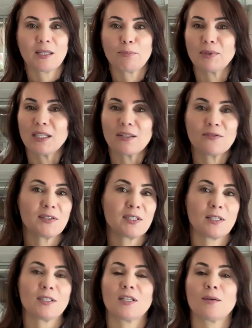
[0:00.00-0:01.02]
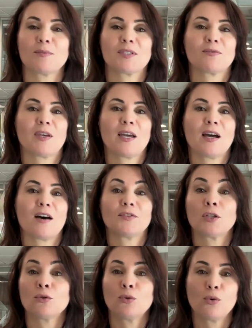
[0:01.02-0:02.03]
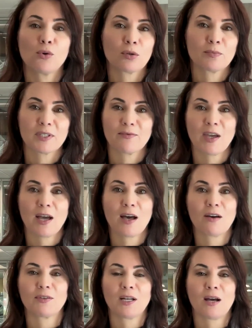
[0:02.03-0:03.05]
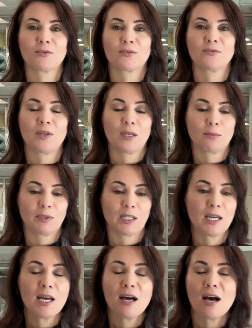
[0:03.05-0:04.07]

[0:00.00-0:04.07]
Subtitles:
the belief systems we have, the norms we have in our family,